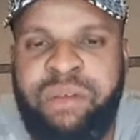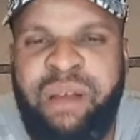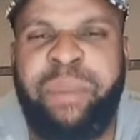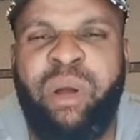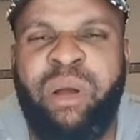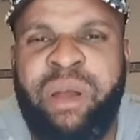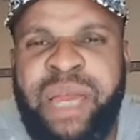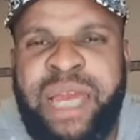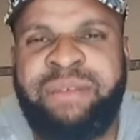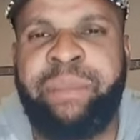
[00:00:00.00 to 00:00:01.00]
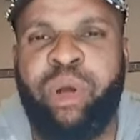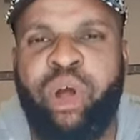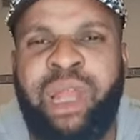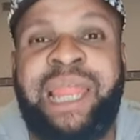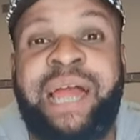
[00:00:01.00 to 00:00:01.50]
Babo, if I
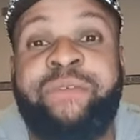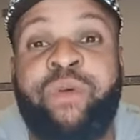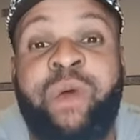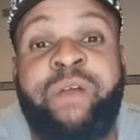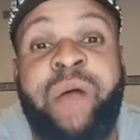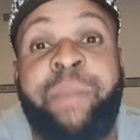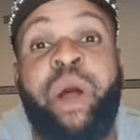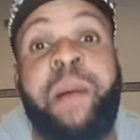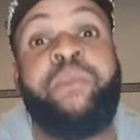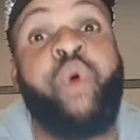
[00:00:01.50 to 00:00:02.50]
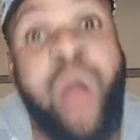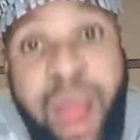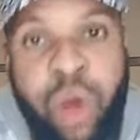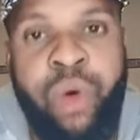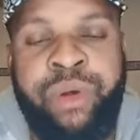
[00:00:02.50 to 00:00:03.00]
ball, if you were born,
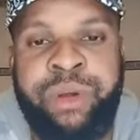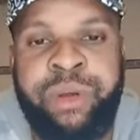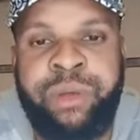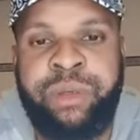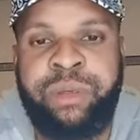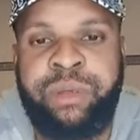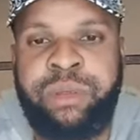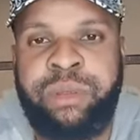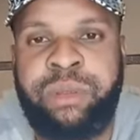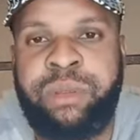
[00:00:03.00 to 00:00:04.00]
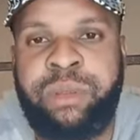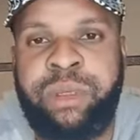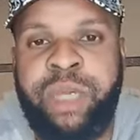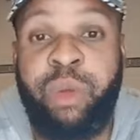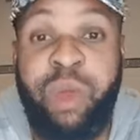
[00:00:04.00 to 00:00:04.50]
muao.
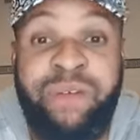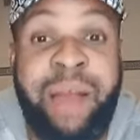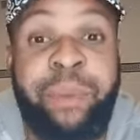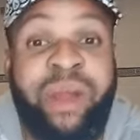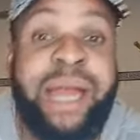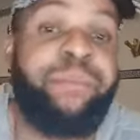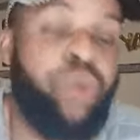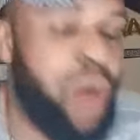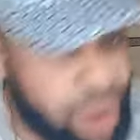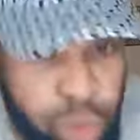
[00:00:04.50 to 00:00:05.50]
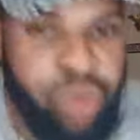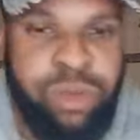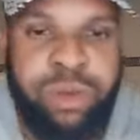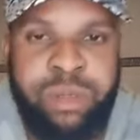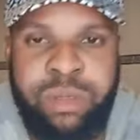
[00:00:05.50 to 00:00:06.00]
If we were born, muao.
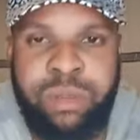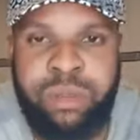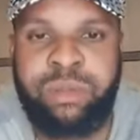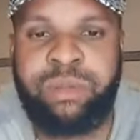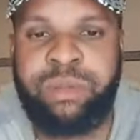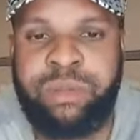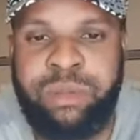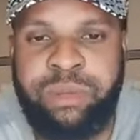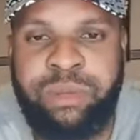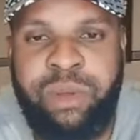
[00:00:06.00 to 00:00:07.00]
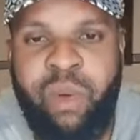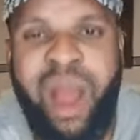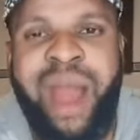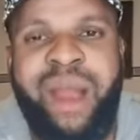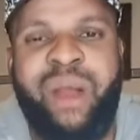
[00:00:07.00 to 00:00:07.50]

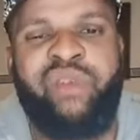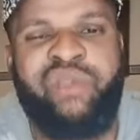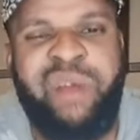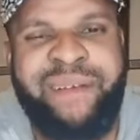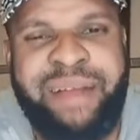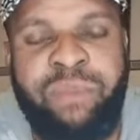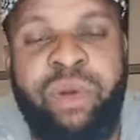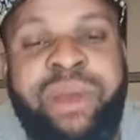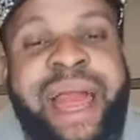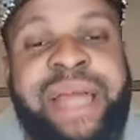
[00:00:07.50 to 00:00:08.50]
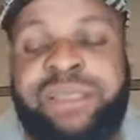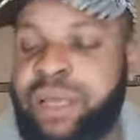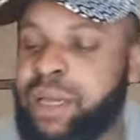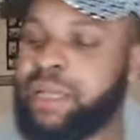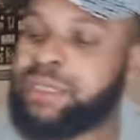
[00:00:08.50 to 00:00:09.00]
Wow, bagmo, guys,
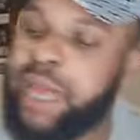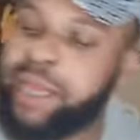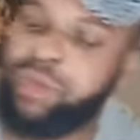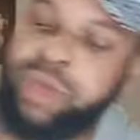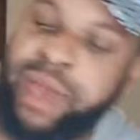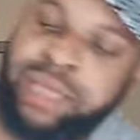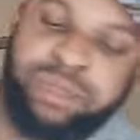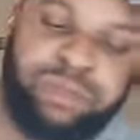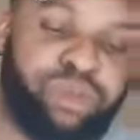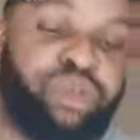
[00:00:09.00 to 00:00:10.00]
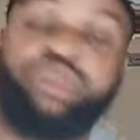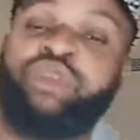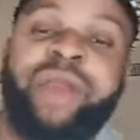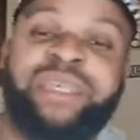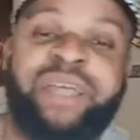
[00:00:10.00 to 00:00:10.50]
thank you, guys.
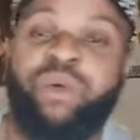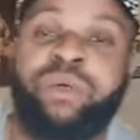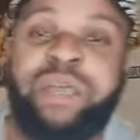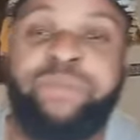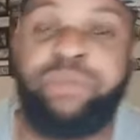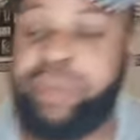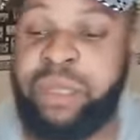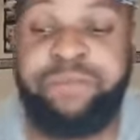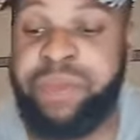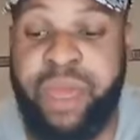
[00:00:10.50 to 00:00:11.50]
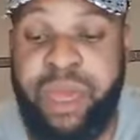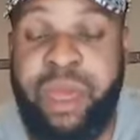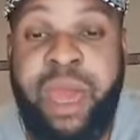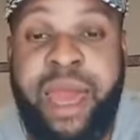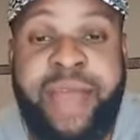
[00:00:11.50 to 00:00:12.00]
You guys are wonderful. Believe me,
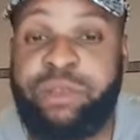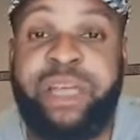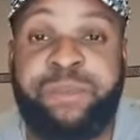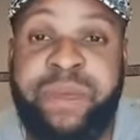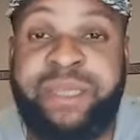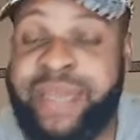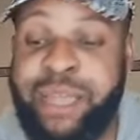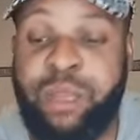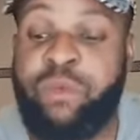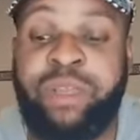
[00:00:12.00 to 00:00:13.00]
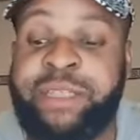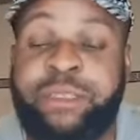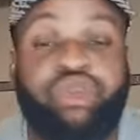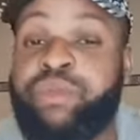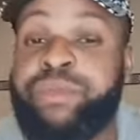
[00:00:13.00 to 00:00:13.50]
I don't expect the kind of love one
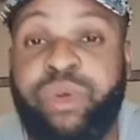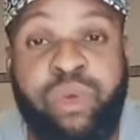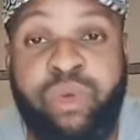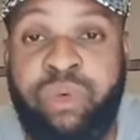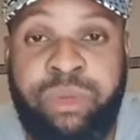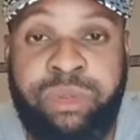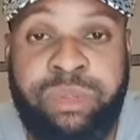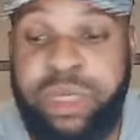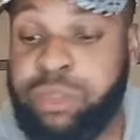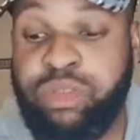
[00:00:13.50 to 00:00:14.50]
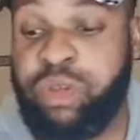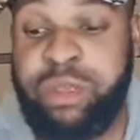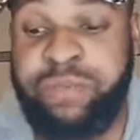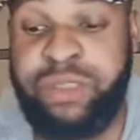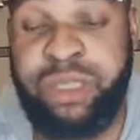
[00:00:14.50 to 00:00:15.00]
to show me. Oh, take it or
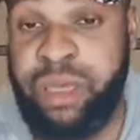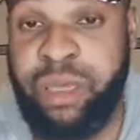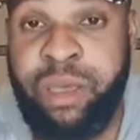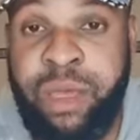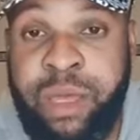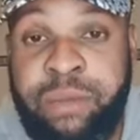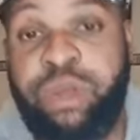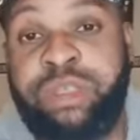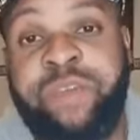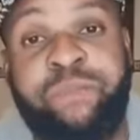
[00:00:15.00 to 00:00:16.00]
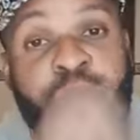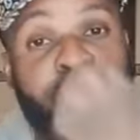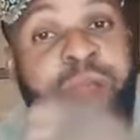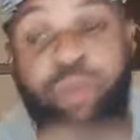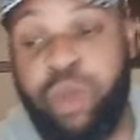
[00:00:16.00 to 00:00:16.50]
leave it, eh? Because if
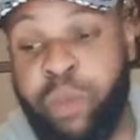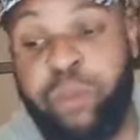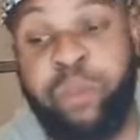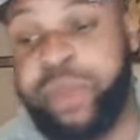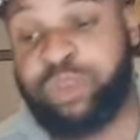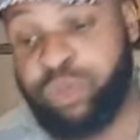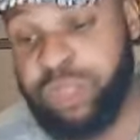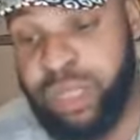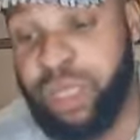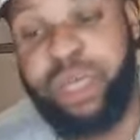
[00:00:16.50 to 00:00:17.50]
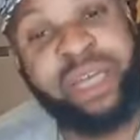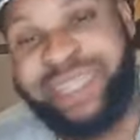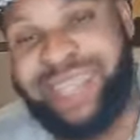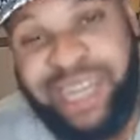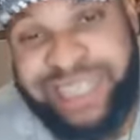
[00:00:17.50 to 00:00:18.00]
Mugu and Weo put page today,
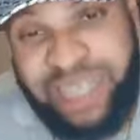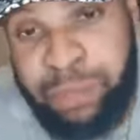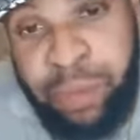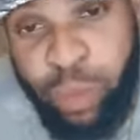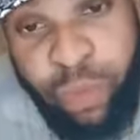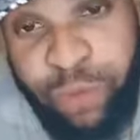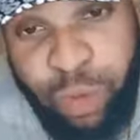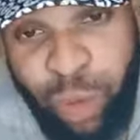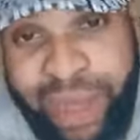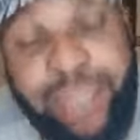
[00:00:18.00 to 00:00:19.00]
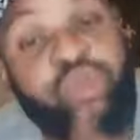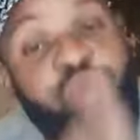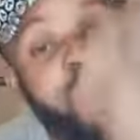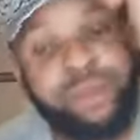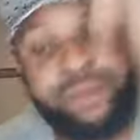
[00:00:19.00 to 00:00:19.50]
now let 3 people go follow on, I
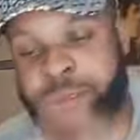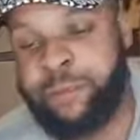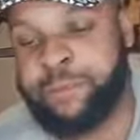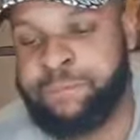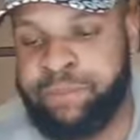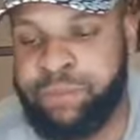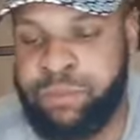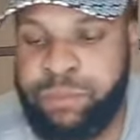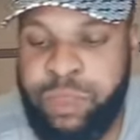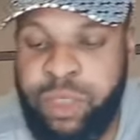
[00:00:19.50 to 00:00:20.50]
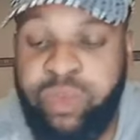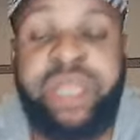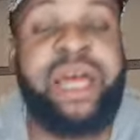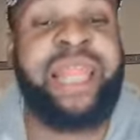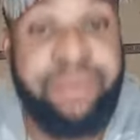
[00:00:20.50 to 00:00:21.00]
swear. If you
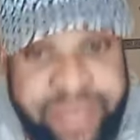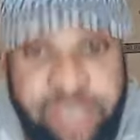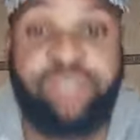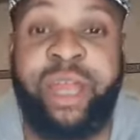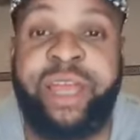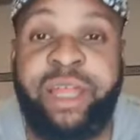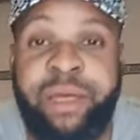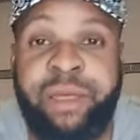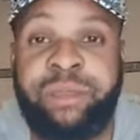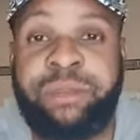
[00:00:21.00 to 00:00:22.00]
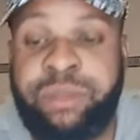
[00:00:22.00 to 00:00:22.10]
say now, let me keep trying now.